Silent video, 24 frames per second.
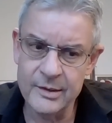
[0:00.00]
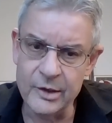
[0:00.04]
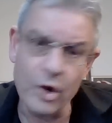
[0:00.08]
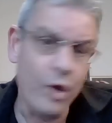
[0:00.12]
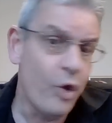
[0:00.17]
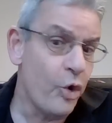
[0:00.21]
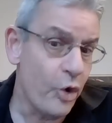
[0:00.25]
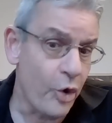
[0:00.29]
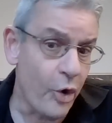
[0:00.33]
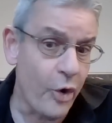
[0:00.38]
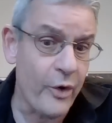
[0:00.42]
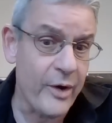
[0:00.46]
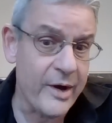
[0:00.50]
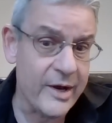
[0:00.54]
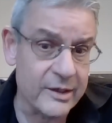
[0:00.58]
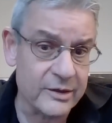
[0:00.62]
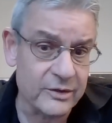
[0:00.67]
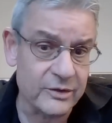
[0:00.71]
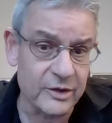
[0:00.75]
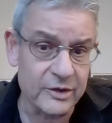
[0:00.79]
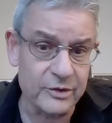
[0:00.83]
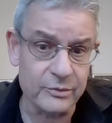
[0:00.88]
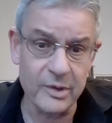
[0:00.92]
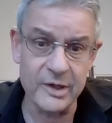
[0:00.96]

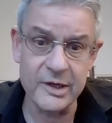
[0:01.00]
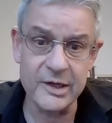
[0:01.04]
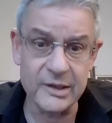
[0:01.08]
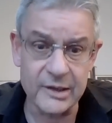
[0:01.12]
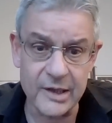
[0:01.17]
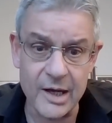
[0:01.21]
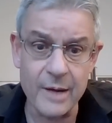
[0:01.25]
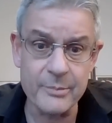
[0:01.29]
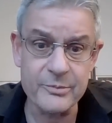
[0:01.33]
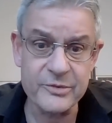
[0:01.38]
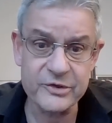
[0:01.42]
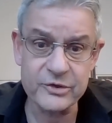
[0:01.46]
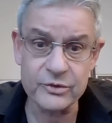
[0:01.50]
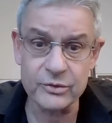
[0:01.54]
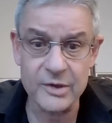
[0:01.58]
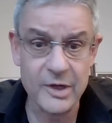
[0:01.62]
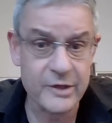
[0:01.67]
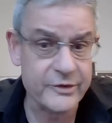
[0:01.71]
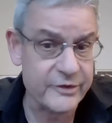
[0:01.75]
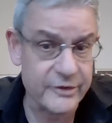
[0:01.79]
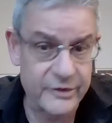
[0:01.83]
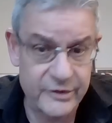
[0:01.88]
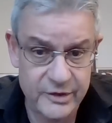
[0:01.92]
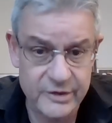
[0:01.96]
goal-oriented when it comes to
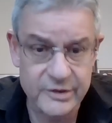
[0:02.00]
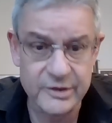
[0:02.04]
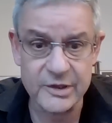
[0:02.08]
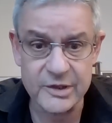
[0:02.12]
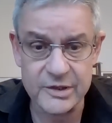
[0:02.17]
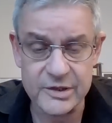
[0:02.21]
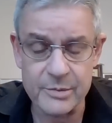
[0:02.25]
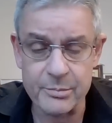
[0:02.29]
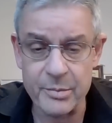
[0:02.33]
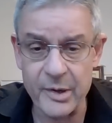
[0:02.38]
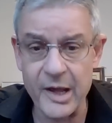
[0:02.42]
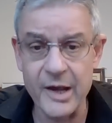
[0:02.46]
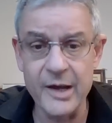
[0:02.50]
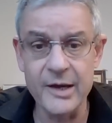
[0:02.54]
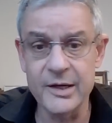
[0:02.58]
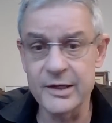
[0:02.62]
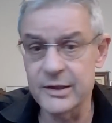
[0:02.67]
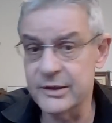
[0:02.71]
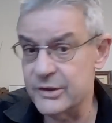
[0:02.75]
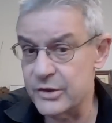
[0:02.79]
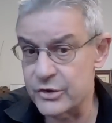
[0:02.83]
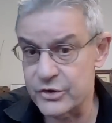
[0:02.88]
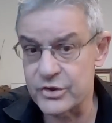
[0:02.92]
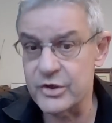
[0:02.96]
narcissistic supply
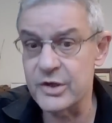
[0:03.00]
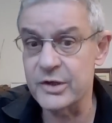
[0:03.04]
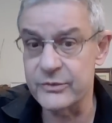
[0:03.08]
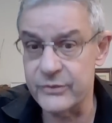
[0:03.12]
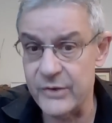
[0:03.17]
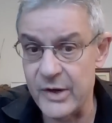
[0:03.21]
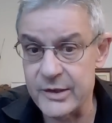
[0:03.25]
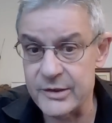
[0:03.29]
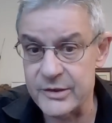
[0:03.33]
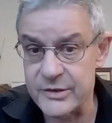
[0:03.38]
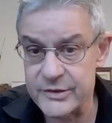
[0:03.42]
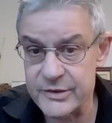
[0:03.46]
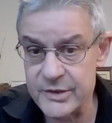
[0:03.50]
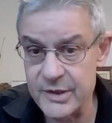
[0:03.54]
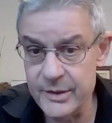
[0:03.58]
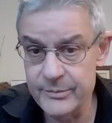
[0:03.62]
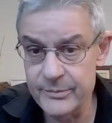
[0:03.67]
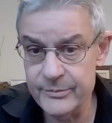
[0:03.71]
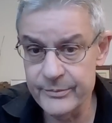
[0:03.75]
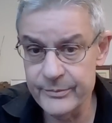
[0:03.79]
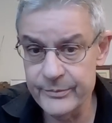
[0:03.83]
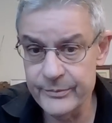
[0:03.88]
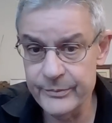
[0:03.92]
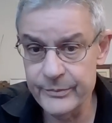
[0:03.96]
and the shared fantasy.
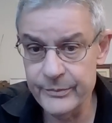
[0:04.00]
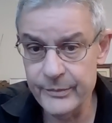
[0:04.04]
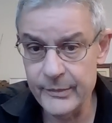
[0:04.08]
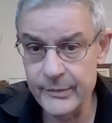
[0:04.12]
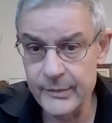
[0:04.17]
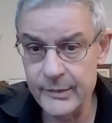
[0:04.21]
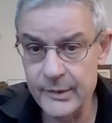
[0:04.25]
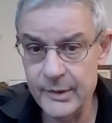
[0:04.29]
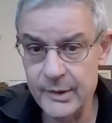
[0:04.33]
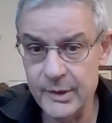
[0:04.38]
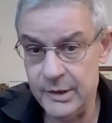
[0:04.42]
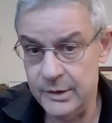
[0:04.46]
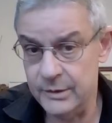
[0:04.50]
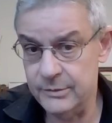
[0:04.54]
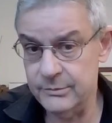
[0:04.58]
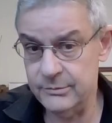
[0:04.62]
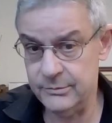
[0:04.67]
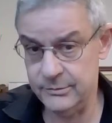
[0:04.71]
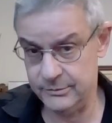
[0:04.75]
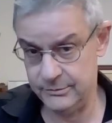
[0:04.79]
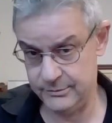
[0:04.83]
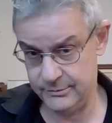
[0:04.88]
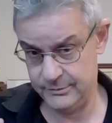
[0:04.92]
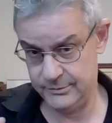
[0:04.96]

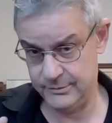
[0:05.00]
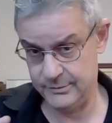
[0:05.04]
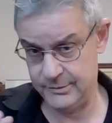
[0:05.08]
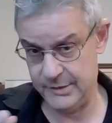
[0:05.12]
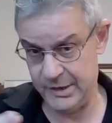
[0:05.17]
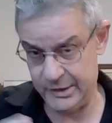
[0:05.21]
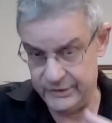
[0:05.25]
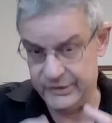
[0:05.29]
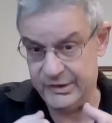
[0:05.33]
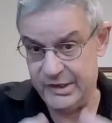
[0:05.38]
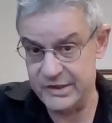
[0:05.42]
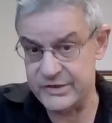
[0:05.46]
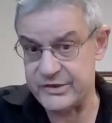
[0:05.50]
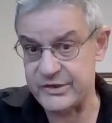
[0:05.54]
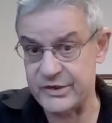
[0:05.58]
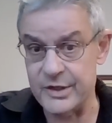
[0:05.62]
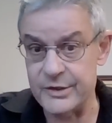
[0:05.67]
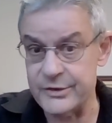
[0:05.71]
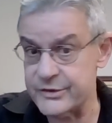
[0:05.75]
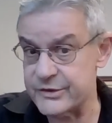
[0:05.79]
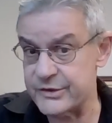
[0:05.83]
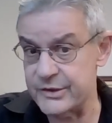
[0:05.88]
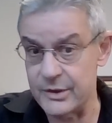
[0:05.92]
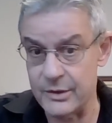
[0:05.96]
In, in this
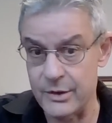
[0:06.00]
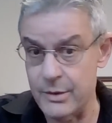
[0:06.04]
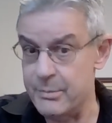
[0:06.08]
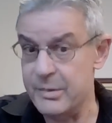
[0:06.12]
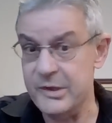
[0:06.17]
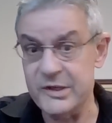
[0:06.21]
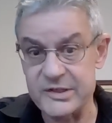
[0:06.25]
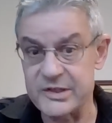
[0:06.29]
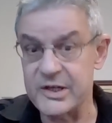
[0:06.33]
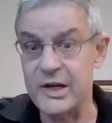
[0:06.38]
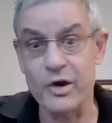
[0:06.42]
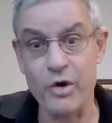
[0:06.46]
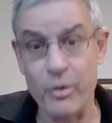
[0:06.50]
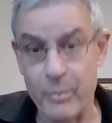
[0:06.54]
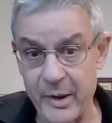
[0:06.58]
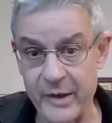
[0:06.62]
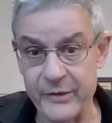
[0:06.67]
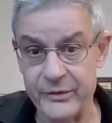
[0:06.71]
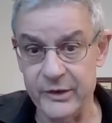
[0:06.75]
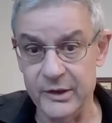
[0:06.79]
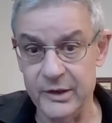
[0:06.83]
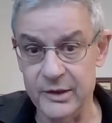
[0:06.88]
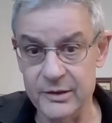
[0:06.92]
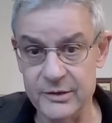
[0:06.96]
sense, they're a bit
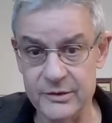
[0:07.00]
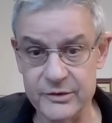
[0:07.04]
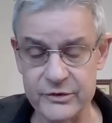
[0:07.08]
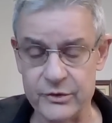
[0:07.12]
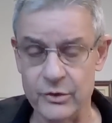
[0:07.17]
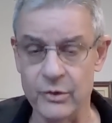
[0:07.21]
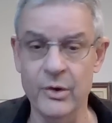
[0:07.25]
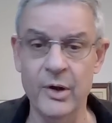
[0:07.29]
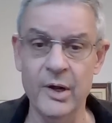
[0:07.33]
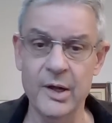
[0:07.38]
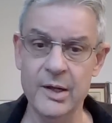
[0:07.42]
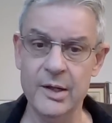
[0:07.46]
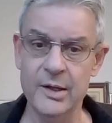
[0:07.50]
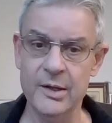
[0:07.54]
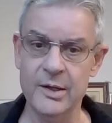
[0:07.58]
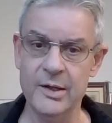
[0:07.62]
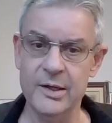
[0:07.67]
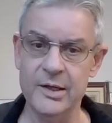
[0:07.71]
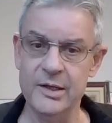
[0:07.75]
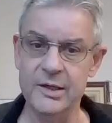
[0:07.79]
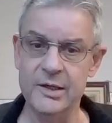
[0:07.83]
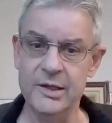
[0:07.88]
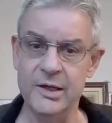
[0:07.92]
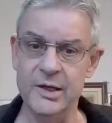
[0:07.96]
psychopathic. So
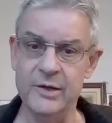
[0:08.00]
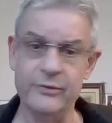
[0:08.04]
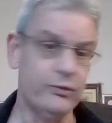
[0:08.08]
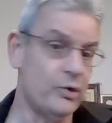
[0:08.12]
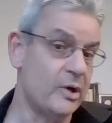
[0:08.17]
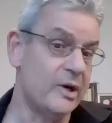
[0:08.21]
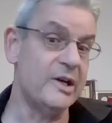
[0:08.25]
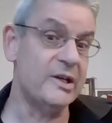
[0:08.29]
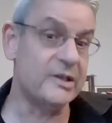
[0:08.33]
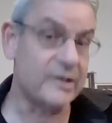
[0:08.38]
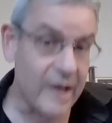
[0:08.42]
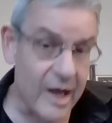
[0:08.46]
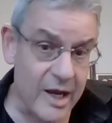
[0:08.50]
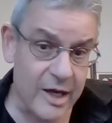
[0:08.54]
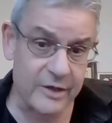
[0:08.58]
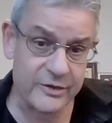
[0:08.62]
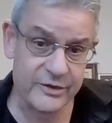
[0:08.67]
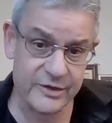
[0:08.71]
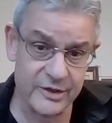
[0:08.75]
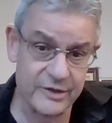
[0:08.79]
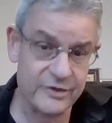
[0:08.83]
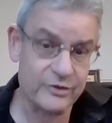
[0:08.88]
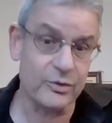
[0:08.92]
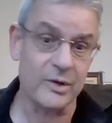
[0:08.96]
if what it
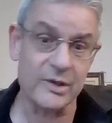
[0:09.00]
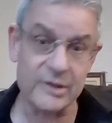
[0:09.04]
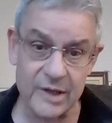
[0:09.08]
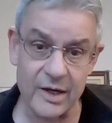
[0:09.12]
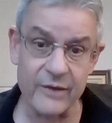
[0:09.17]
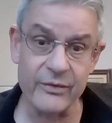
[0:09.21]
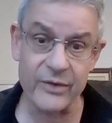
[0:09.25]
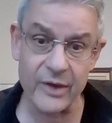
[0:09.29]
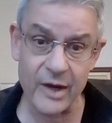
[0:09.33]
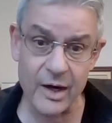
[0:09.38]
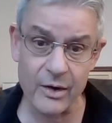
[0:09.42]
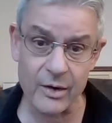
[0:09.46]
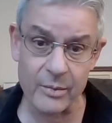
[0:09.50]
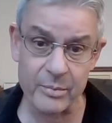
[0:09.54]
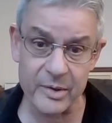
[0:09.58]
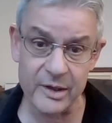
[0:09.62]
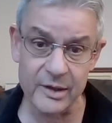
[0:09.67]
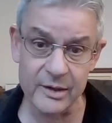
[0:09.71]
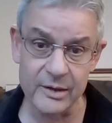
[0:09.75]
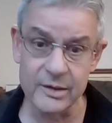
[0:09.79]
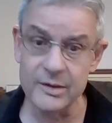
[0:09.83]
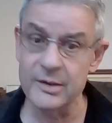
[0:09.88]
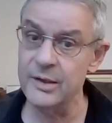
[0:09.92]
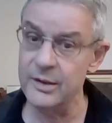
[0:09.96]
takes is to attend
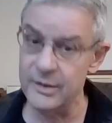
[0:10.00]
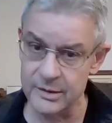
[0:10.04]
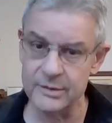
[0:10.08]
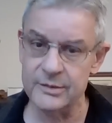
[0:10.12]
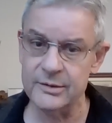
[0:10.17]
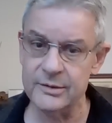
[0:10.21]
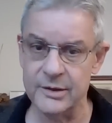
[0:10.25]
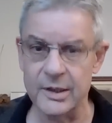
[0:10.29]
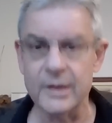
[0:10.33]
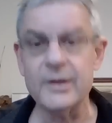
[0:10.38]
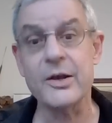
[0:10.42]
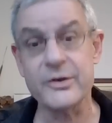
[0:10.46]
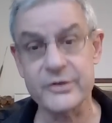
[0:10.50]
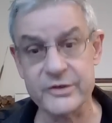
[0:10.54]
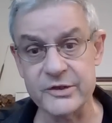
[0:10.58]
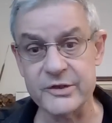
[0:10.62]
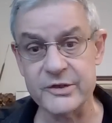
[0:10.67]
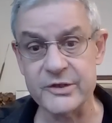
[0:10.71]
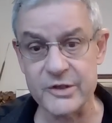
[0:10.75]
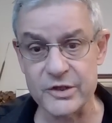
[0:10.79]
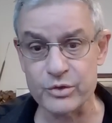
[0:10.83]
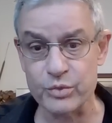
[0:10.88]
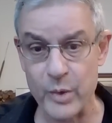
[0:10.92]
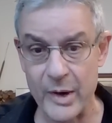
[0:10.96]
therapy, the
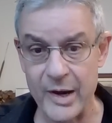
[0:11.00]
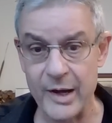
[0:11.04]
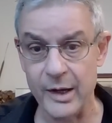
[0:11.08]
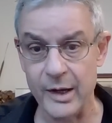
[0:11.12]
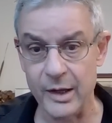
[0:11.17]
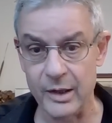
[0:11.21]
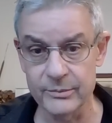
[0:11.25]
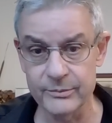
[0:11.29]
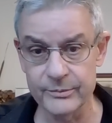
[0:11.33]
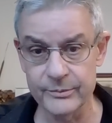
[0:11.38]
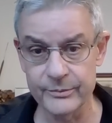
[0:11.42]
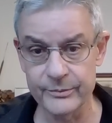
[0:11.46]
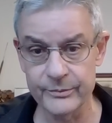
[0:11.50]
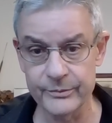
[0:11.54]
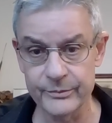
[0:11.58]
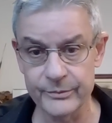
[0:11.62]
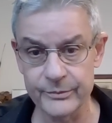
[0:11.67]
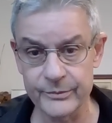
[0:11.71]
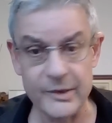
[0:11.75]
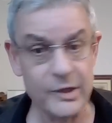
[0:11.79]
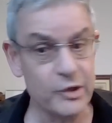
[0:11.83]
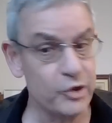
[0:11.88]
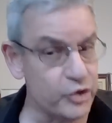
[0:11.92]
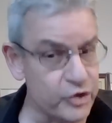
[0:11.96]
narcissist will.
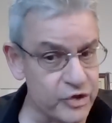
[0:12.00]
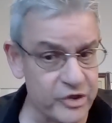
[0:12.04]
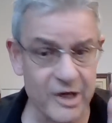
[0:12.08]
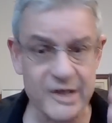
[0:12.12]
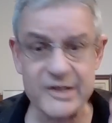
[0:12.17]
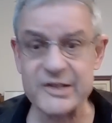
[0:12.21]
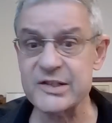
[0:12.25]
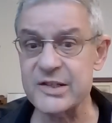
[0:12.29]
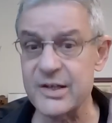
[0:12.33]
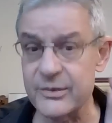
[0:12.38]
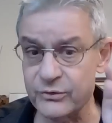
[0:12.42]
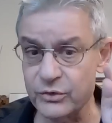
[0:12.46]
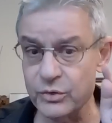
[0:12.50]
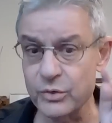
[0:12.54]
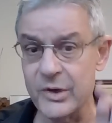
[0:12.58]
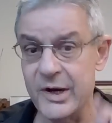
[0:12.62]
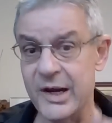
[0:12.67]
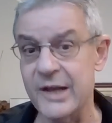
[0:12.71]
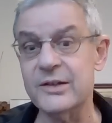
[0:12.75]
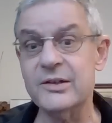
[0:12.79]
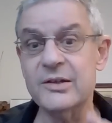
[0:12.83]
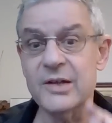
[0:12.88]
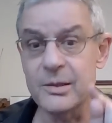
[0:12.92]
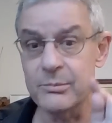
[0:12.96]
Just have to
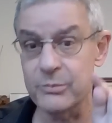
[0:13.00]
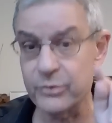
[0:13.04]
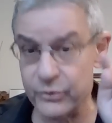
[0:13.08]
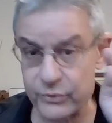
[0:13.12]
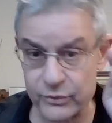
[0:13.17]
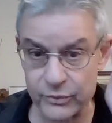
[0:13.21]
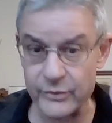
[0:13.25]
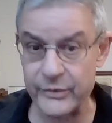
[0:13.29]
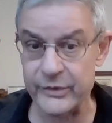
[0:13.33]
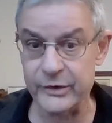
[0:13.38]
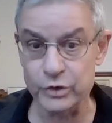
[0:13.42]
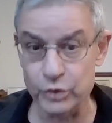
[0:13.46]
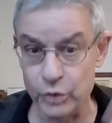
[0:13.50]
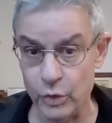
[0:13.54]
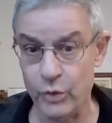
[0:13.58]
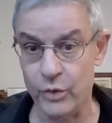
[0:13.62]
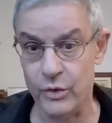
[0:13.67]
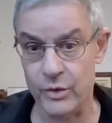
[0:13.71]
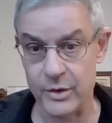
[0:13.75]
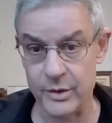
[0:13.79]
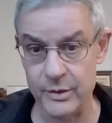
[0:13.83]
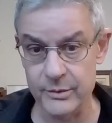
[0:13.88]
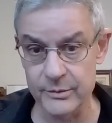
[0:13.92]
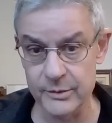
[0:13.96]
get him through the
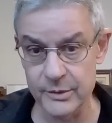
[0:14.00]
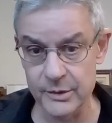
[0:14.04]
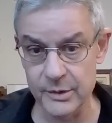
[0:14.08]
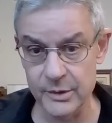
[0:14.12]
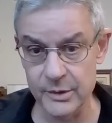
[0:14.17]
door